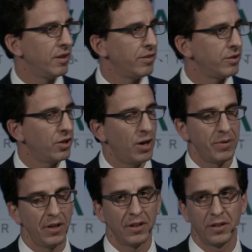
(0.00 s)
the
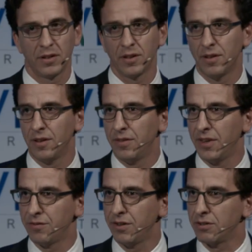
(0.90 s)
topic
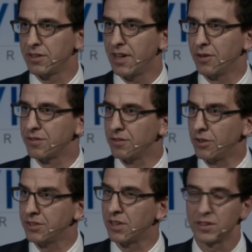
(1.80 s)
that Federal Counsel
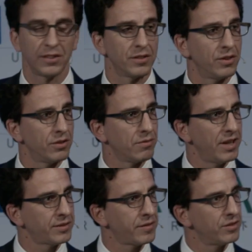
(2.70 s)
Leuthard
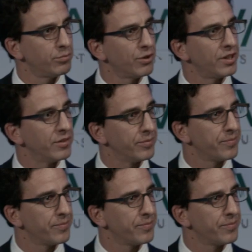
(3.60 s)
raised this morning,